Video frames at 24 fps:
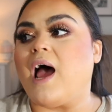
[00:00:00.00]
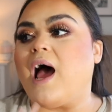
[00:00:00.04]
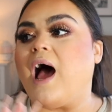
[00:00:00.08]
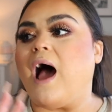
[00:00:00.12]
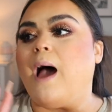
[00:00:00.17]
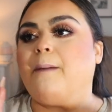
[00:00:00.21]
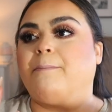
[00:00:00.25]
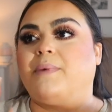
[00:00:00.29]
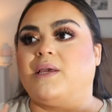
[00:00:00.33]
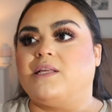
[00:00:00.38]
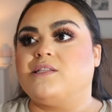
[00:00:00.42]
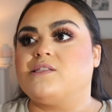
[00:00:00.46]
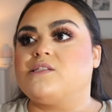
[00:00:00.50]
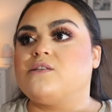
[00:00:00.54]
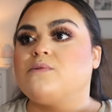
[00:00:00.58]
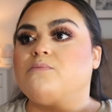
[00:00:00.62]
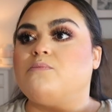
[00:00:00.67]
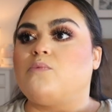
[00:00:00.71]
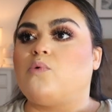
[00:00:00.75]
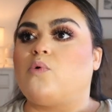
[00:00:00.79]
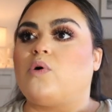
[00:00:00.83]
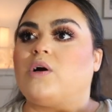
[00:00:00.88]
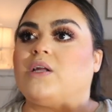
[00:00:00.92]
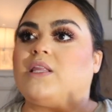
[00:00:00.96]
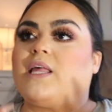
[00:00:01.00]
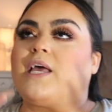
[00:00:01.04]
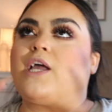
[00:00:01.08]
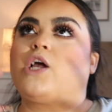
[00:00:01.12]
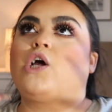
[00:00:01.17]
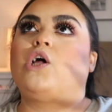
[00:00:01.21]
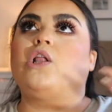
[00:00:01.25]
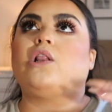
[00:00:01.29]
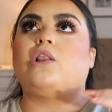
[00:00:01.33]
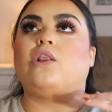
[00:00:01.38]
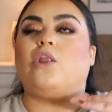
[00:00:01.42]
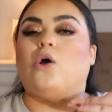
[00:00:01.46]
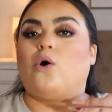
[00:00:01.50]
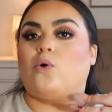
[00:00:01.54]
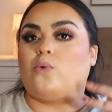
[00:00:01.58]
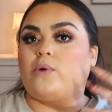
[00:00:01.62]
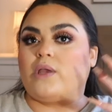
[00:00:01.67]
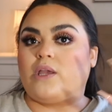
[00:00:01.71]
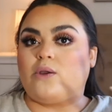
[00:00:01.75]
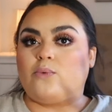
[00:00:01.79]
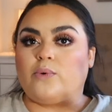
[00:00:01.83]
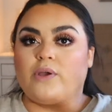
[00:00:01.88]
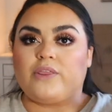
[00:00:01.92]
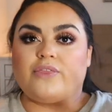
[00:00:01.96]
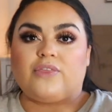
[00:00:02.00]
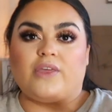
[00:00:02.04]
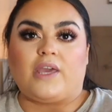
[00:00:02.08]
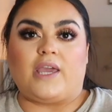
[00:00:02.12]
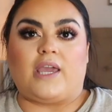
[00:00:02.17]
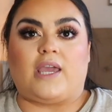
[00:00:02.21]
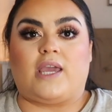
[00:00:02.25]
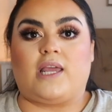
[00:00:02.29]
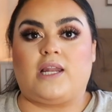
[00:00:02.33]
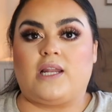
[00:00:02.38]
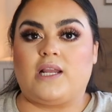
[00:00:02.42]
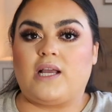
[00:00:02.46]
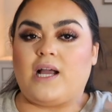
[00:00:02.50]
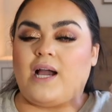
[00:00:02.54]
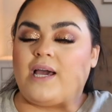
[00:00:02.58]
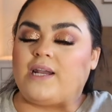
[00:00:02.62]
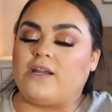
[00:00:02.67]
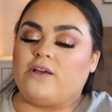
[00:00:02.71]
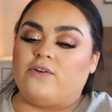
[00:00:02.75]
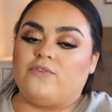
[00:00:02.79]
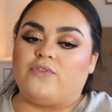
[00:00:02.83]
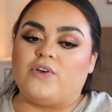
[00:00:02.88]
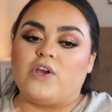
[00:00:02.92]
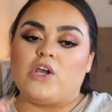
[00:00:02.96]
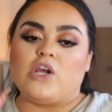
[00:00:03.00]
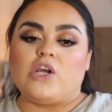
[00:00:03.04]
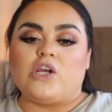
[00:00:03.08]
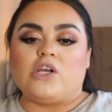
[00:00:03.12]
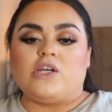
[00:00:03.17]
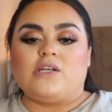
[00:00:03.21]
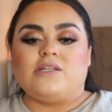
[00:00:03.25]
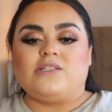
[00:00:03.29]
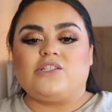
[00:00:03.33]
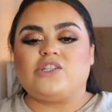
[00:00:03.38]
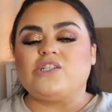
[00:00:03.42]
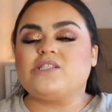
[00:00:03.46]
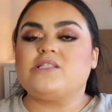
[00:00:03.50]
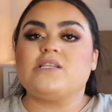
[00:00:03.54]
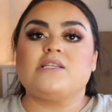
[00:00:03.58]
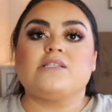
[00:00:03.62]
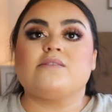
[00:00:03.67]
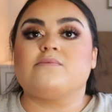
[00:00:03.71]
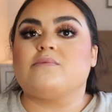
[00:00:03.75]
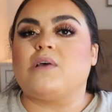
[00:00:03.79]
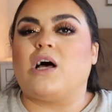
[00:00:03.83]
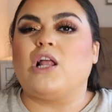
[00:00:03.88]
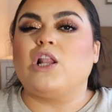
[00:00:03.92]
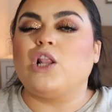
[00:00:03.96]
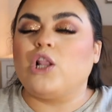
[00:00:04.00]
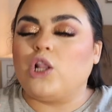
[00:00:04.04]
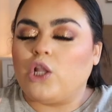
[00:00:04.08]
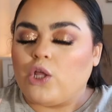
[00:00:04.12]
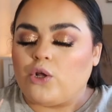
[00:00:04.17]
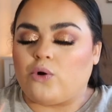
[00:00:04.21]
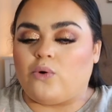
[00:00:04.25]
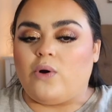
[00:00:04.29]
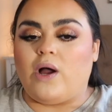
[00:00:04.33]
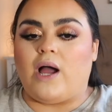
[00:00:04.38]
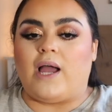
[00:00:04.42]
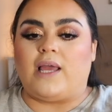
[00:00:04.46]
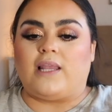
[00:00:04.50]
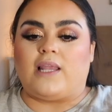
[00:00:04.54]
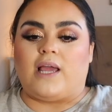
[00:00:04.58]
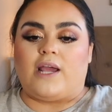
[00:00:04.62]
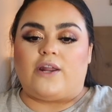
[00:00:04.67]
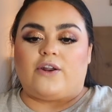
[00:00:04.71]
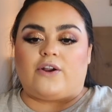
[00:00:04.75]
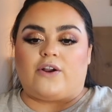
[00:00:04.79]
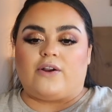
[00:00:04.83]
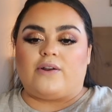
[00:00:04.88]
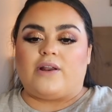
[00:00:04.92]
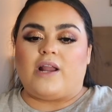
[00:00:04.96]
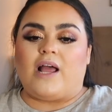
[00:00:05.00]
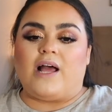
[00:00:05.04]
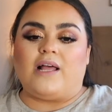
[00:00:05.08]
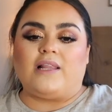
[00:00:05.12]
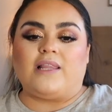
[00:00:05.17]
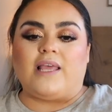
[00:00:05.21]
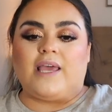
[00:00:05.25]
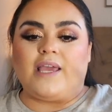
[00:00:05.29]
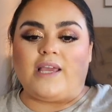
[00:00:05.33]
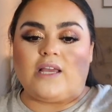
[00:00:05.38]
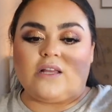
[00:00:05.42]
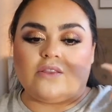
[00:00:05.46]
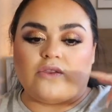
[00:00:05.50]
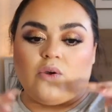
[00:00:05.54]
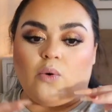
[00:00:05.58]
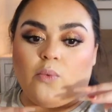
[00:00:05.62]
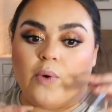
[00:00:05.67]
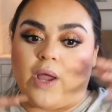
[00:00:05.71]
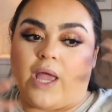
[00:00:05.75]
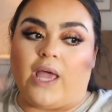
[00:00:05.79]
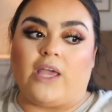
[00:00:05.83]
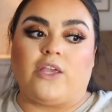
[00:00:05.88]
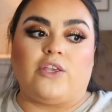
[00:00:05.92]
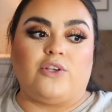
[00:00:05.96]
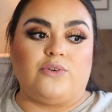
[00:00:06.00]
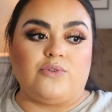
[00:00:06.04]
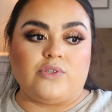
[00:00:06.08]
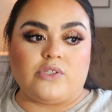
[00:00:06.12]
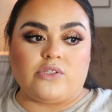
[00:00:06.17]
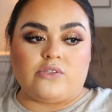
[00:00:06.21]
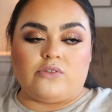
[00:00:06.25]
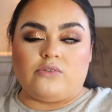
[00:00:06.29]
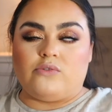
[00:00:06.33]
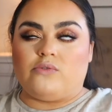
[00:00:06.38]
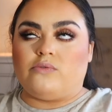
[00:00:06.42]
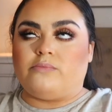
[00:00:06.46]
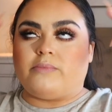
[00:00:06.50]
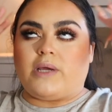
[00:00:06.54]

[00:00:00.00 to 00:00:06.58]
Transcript: I'm into more like glowy within, kind of just as a little highlighter, not like the way I used to.